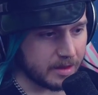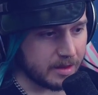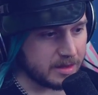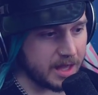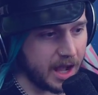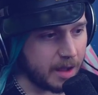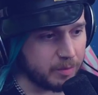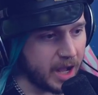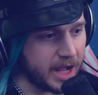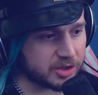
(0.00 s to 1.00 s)
Yeah, I'm
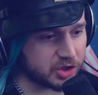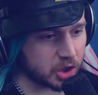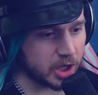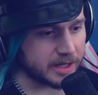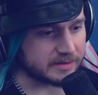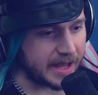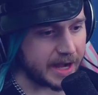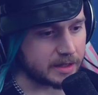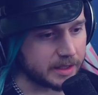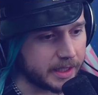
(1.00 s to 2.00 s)
not sure
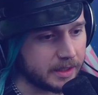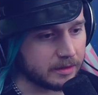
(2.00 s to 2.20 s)
exactly.